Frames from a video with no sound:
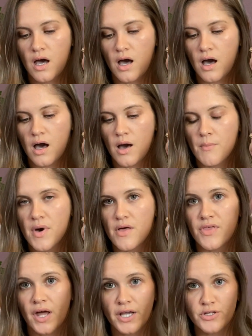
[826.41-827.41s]

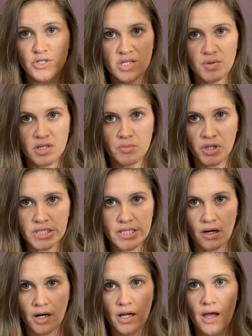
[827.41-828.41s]
that I used to be in the
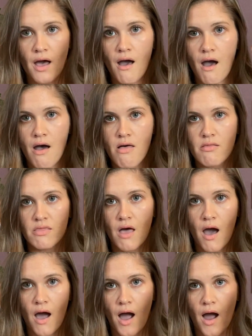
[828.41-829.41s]
military, and
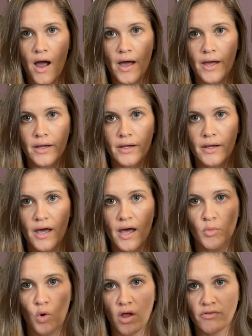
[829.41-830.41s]
that I
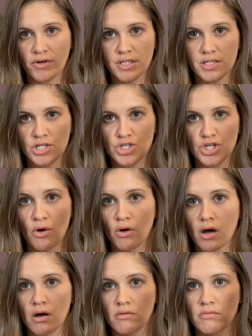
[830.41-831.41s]
am qualified to teach
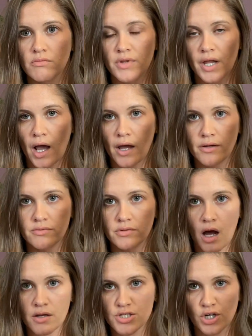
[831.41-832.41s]
yoga, that I
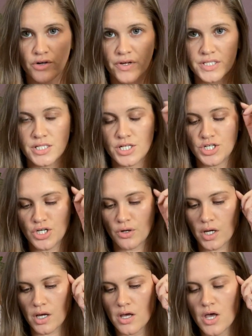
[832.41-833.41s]
got certified to teach
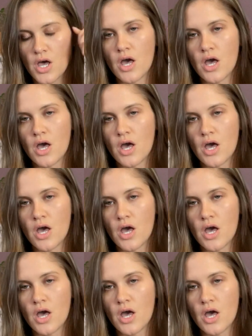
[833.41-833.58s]
yoga.